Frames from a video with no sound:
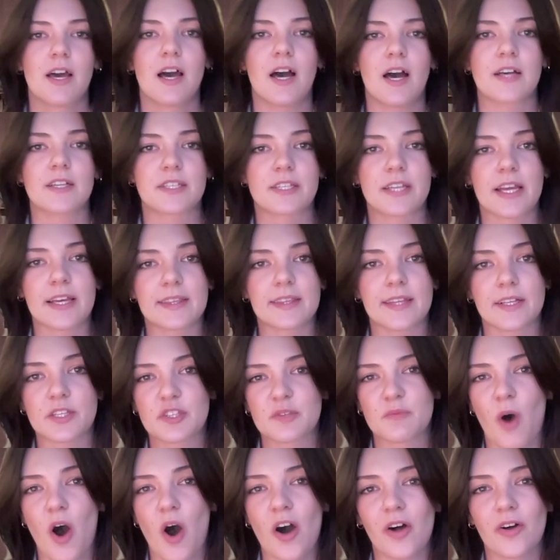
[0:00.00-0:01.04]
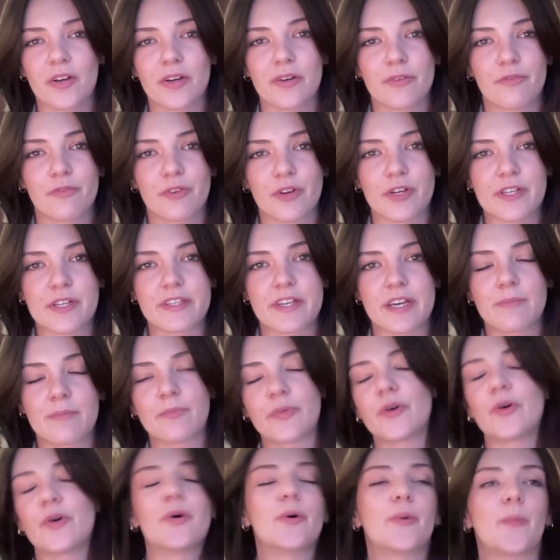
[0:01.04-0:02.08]
A state that's smaller, for
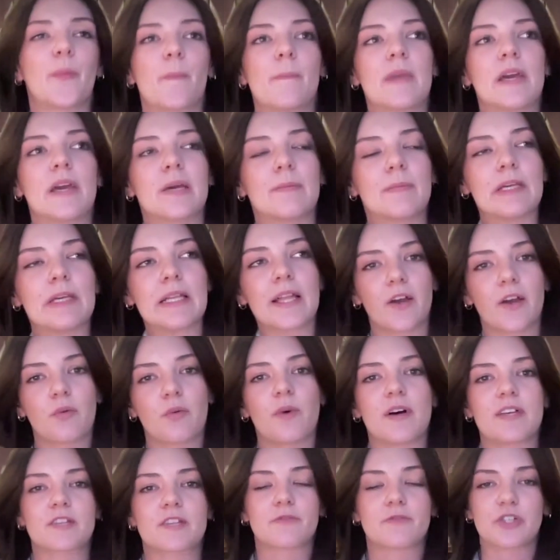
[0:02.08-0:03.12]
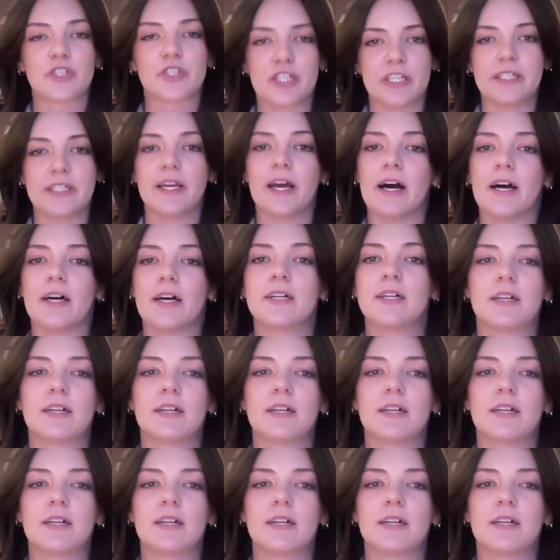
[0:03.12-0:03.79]
example, maybe like West Virginia,